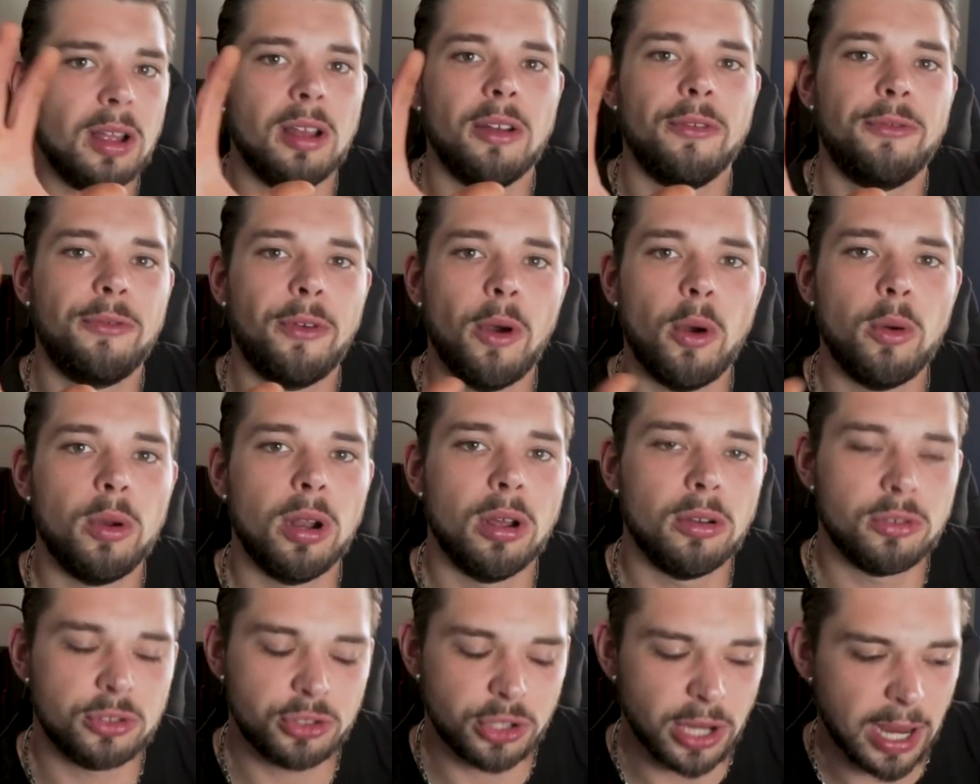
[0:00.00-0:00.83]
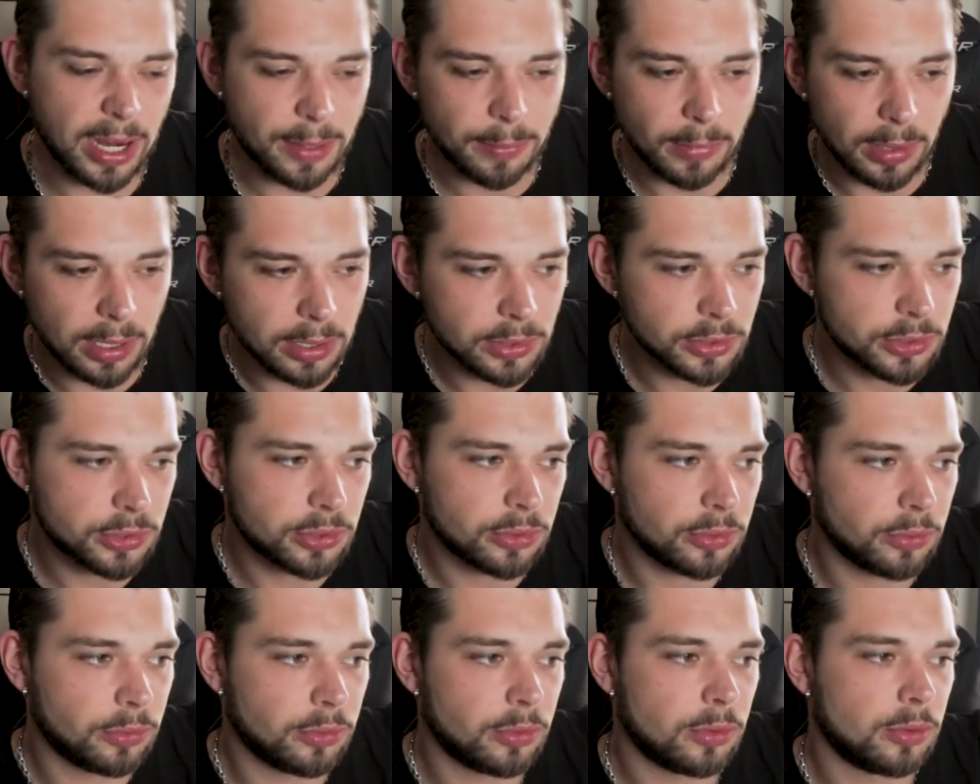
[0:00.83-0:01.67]
photo segments
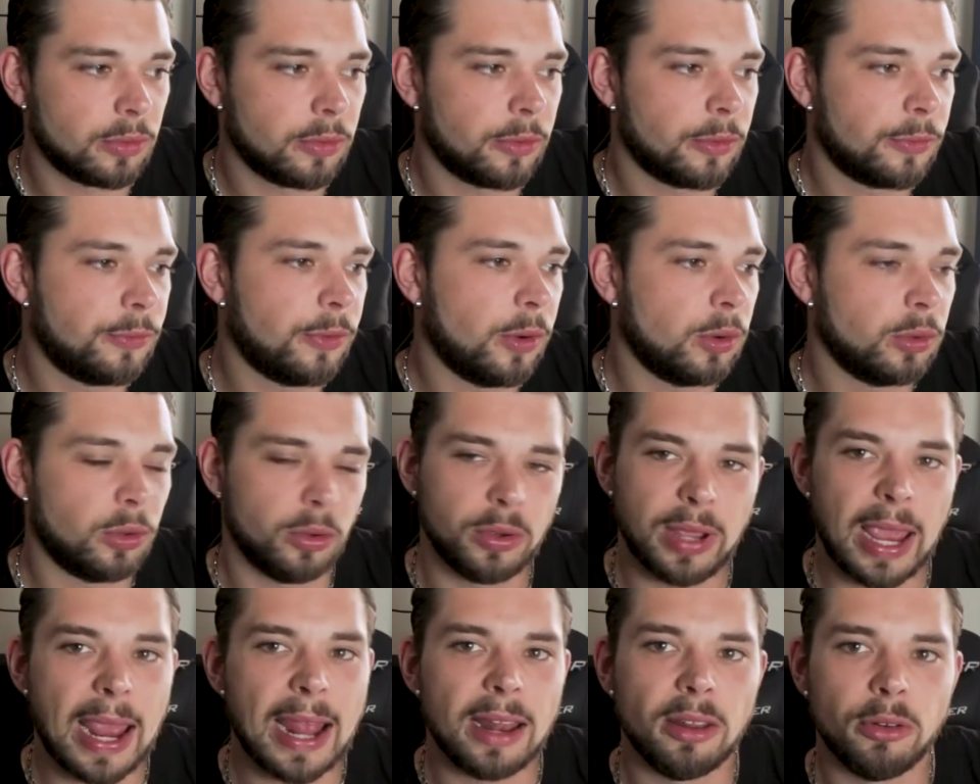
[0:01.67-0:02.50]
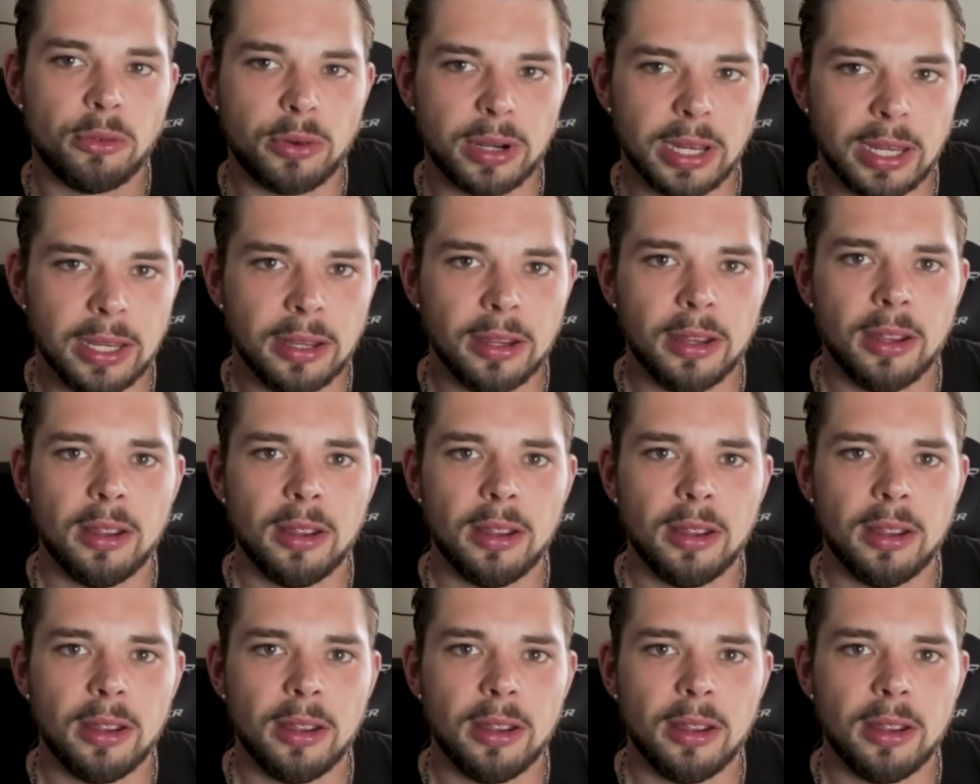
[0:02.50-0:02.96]
or photo gallery